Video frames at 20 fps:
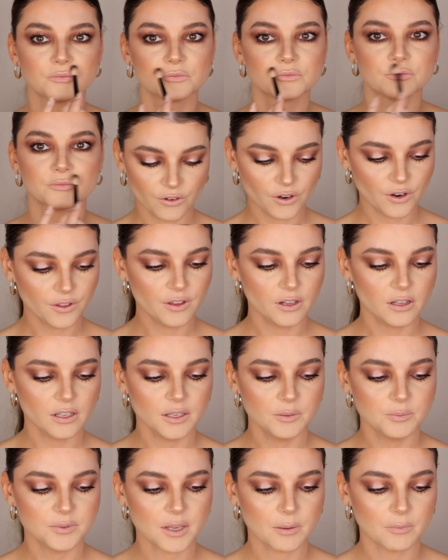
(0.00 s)
For the
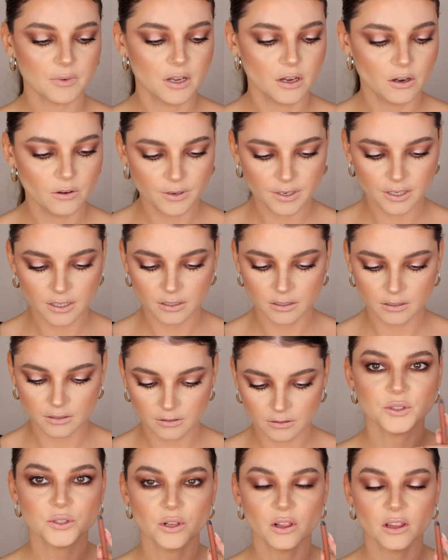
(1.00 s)
lips, I'm going
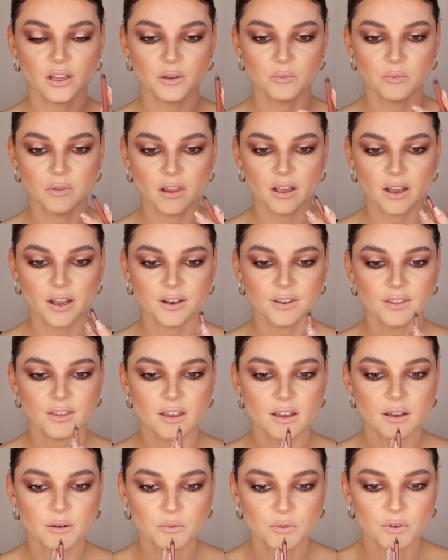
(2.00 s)
to lip line
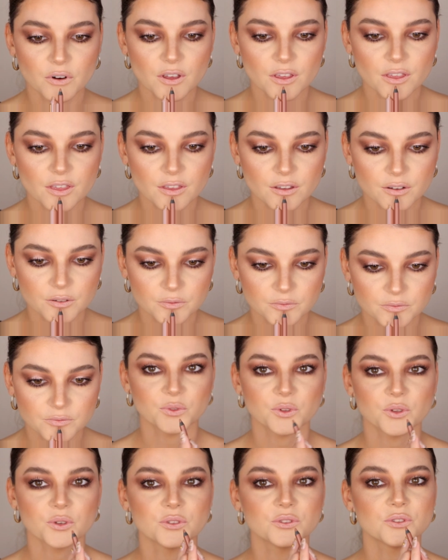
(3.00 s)
them with
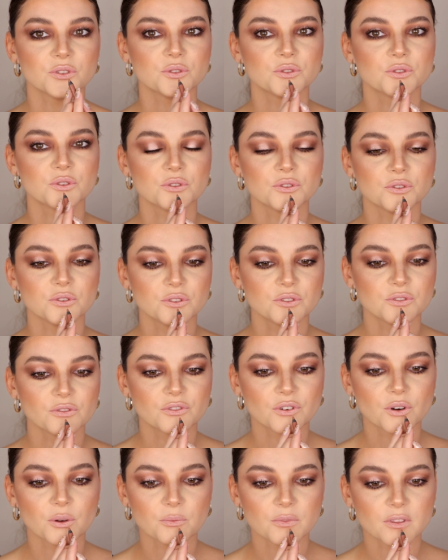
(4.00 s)
Nude Shoes
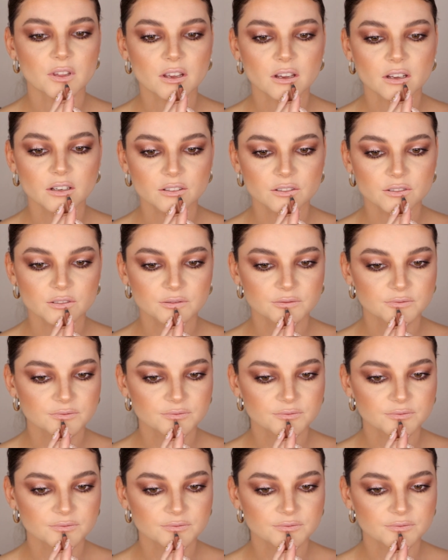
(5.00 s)
from NYX.